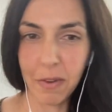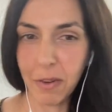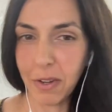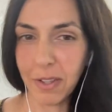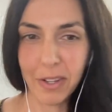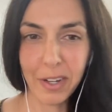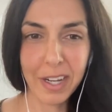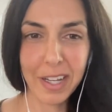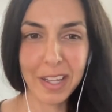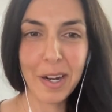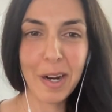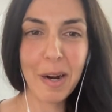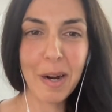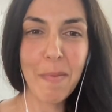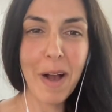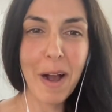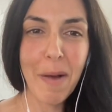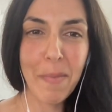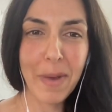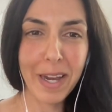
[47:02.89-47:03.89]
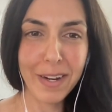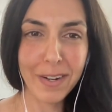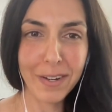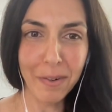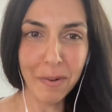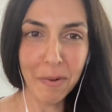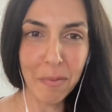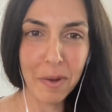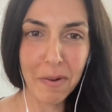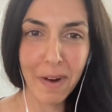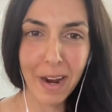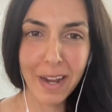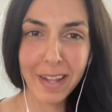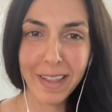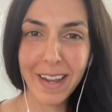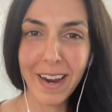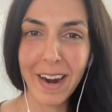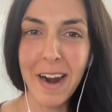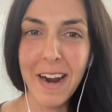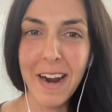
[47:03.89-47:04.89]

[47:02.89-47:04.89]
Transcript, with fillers: you can look at their about page, it will be right there.